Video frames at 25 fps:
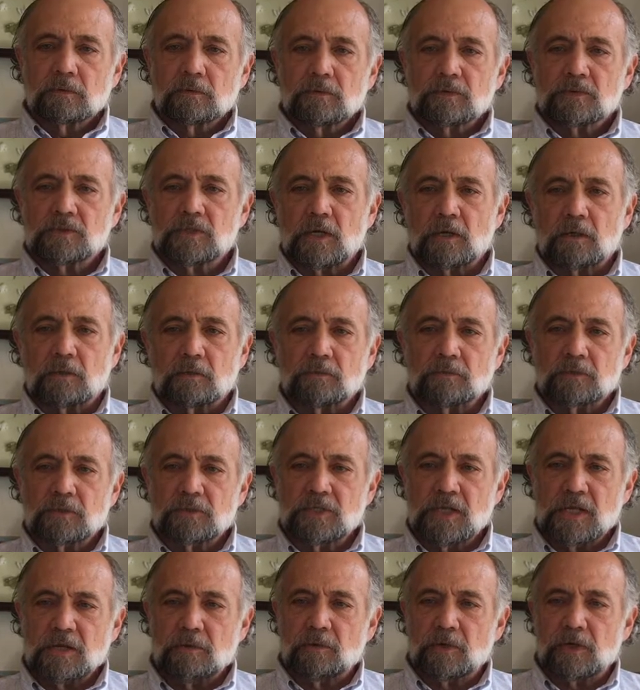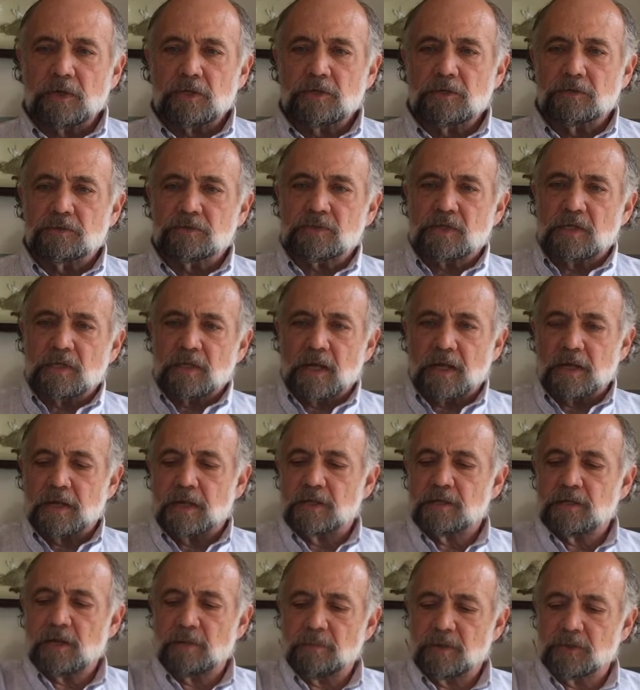So, the tea we're going to use
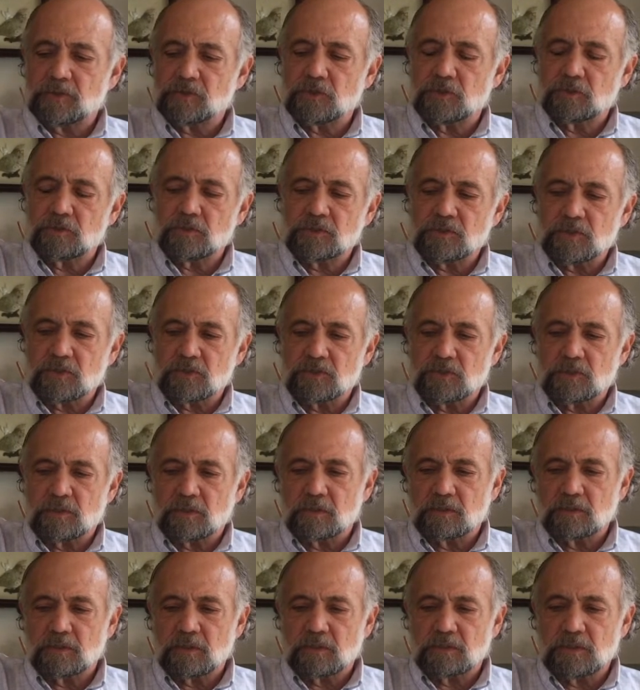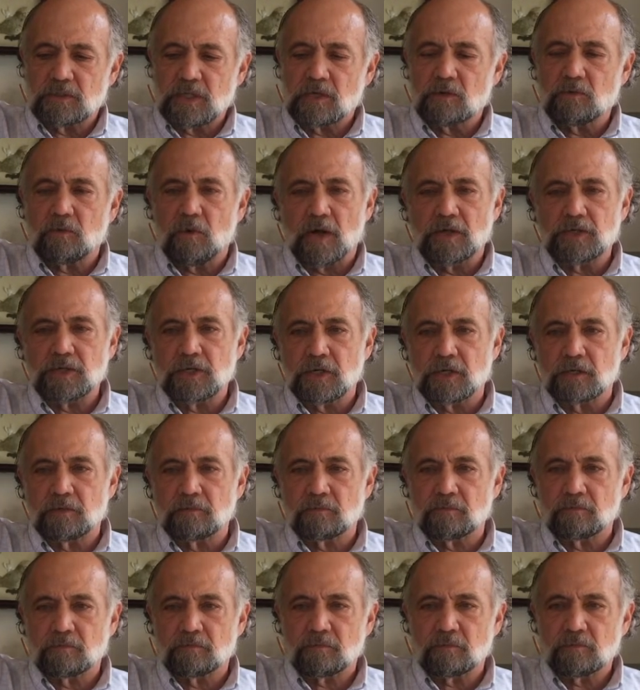today, I mentioned, is this tea Kuan
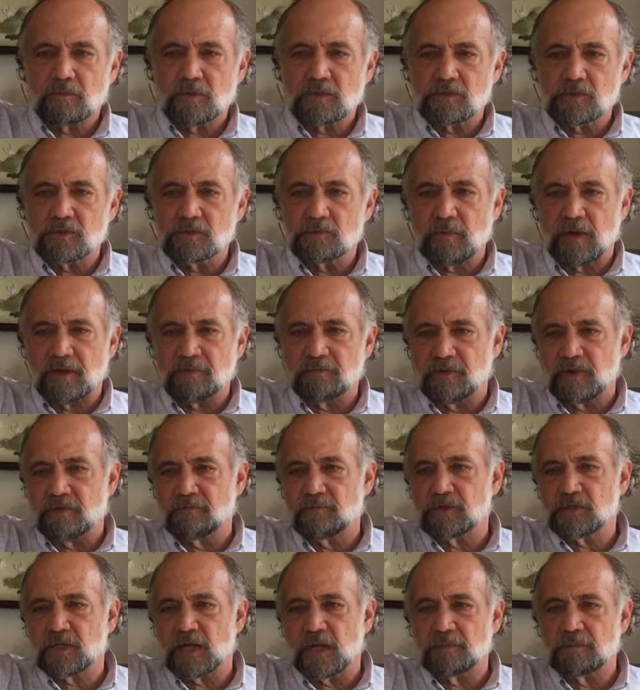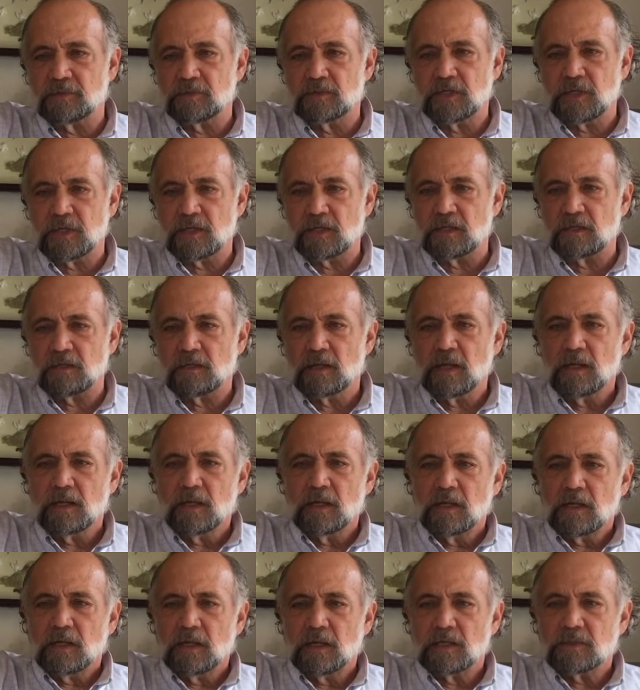Yin. This is my favorite type of tea.
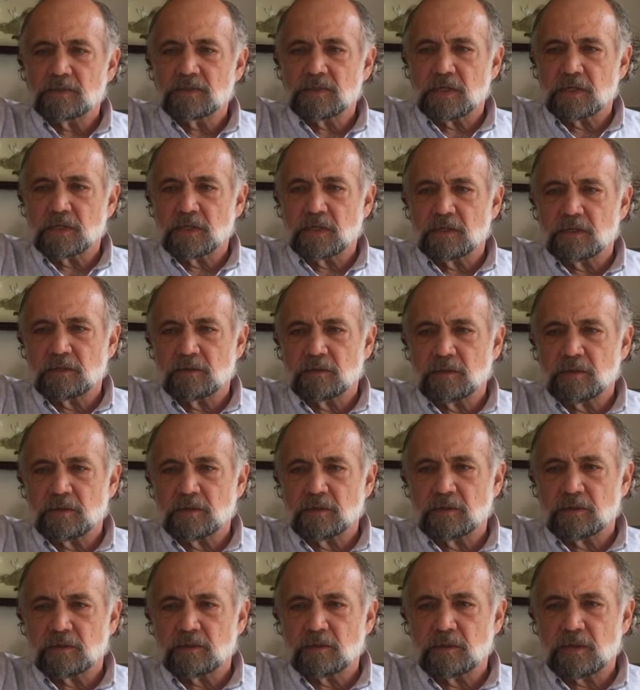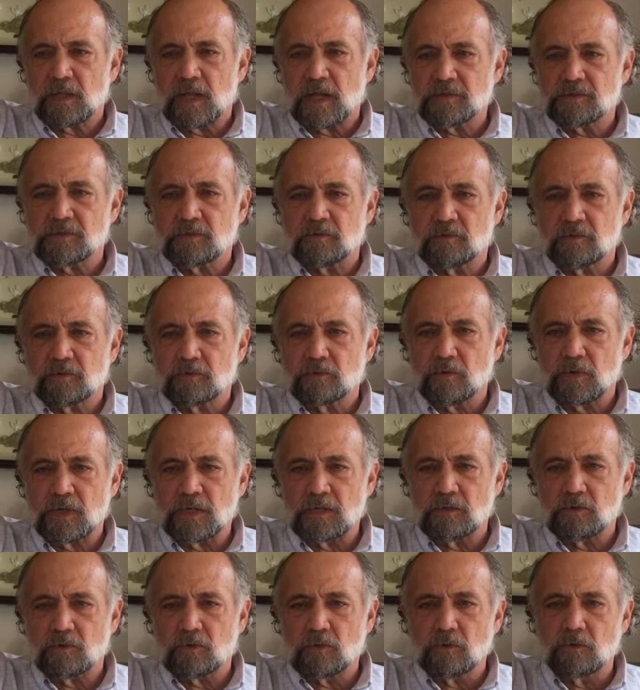It's in the class of a
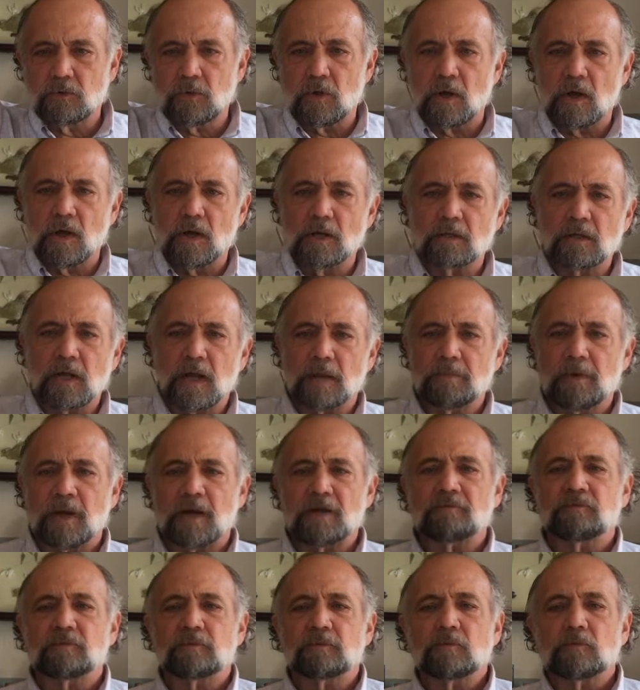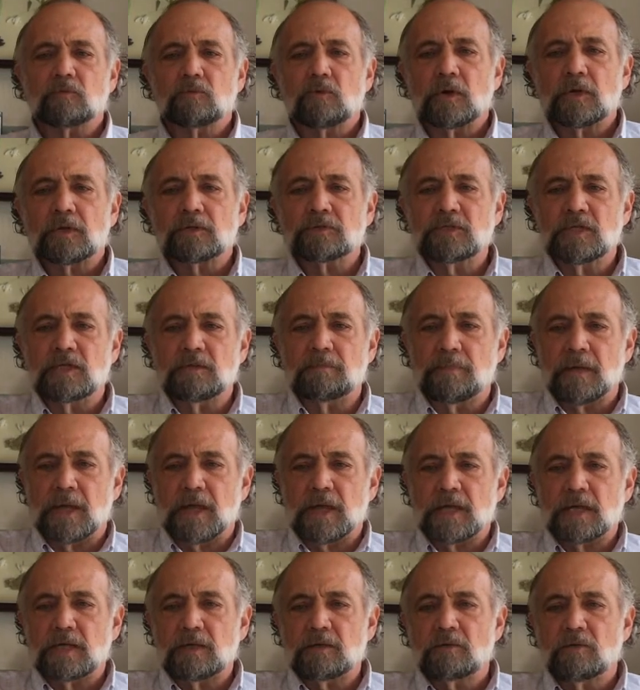green oolong. I buy it from Royalty
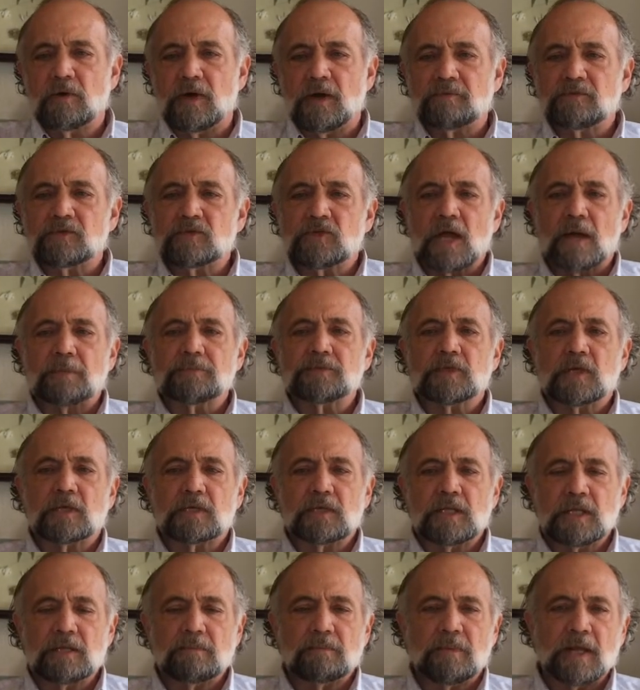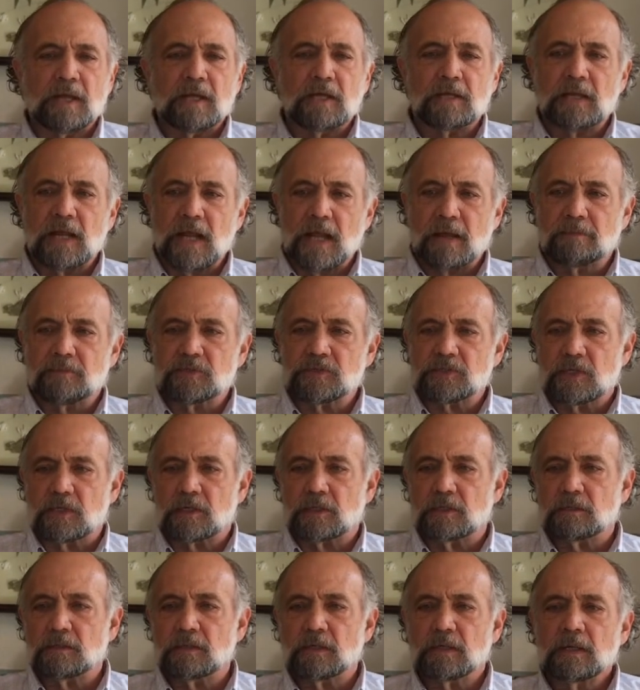Bay, who have shops on eBay and
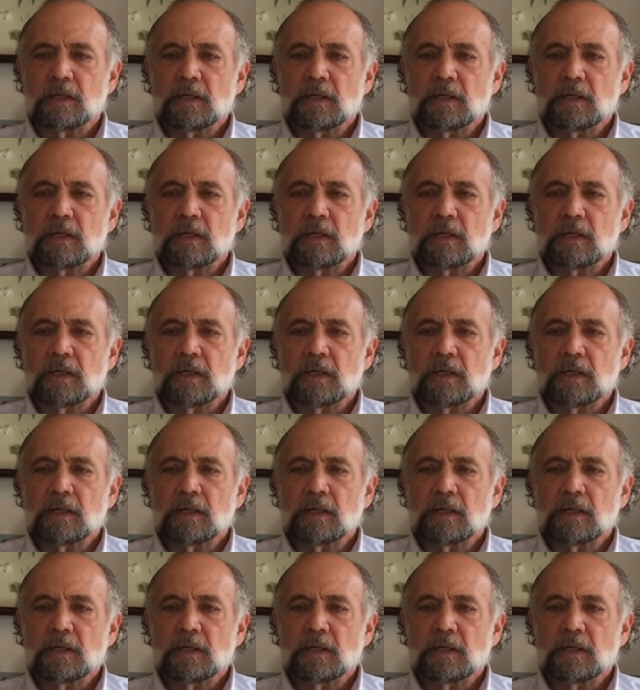Amazon.